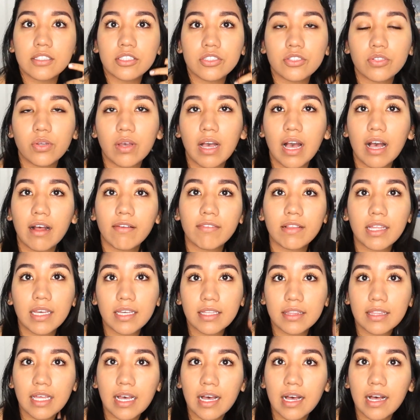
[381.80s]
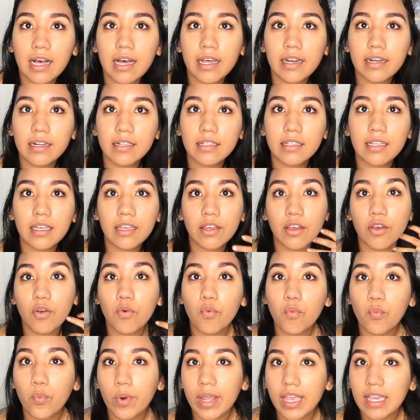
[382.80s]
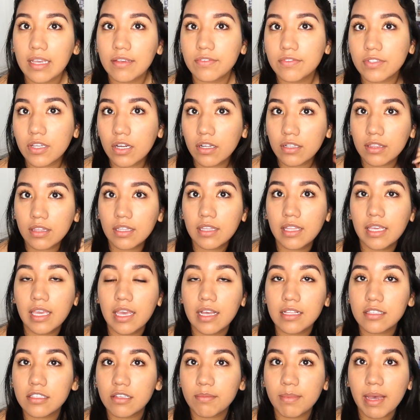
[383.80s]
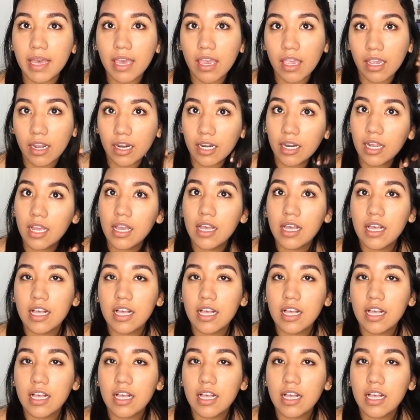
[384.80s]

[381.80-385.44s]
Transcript: to have like that like waves on the ends of my hair,